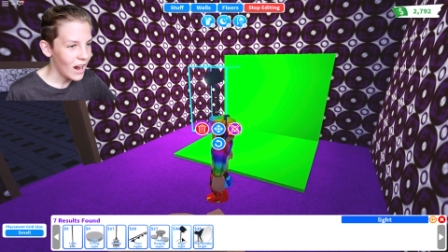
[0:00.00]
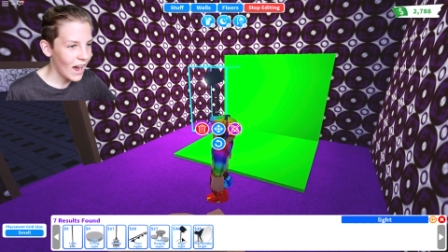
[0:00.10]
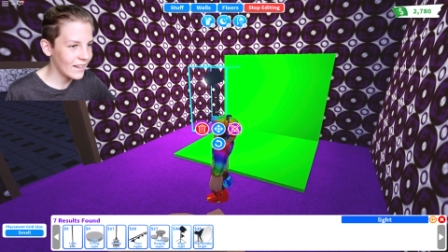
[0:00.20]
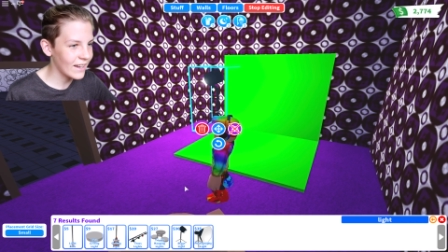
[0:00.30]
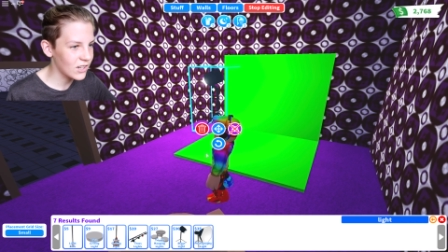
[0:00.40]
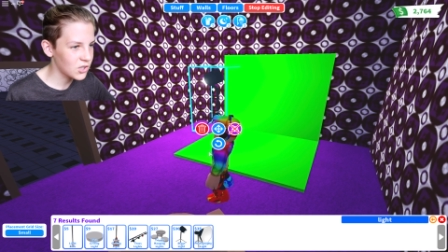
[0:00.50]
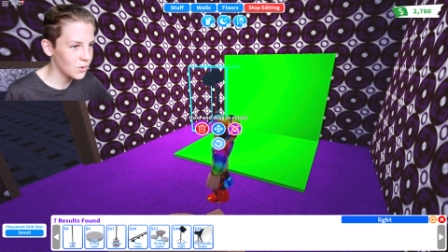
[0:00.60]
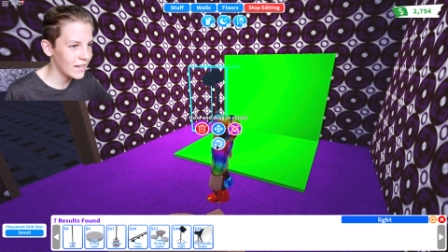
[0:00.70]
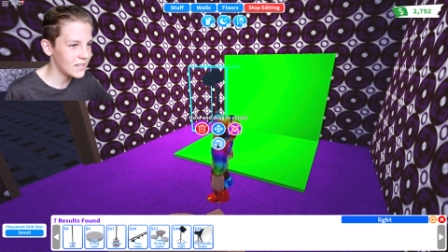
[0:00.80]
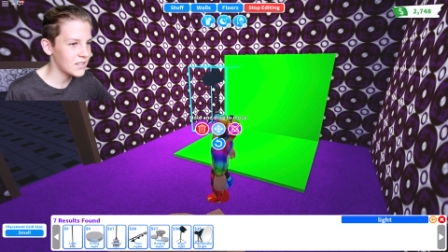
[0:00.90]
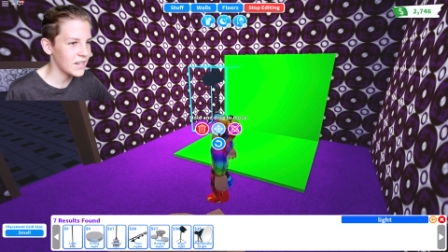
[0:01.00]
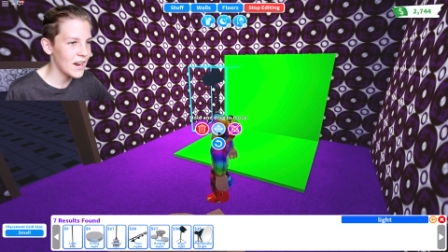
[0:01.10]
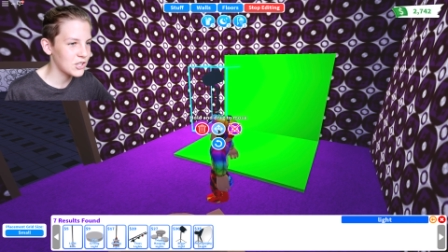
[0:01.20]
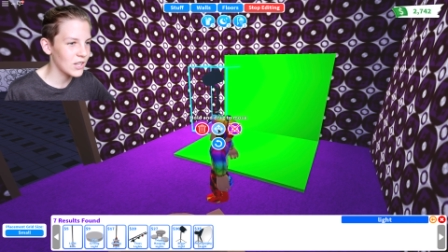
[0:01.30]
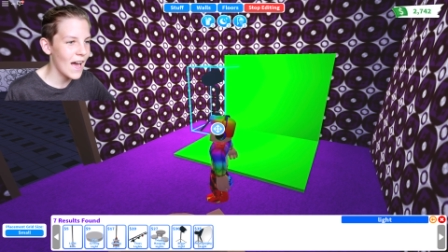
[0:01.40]
I can get two of these
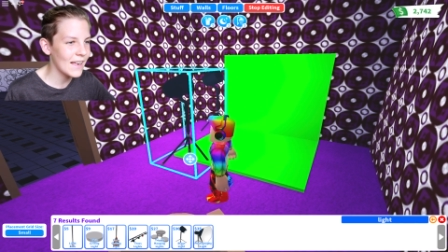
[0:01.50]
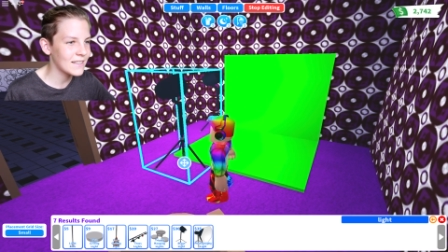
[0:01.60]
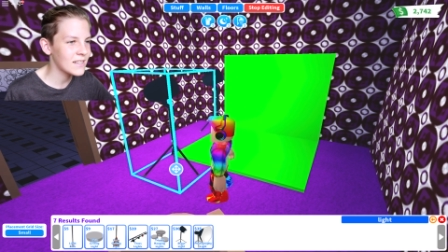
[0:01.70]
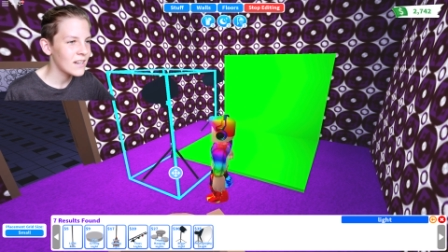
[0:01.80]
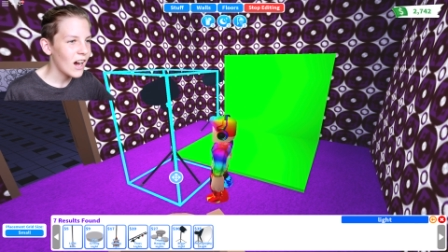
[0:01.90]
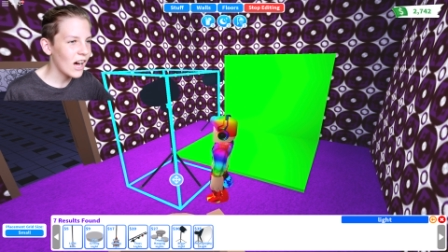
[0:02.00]
stage lights.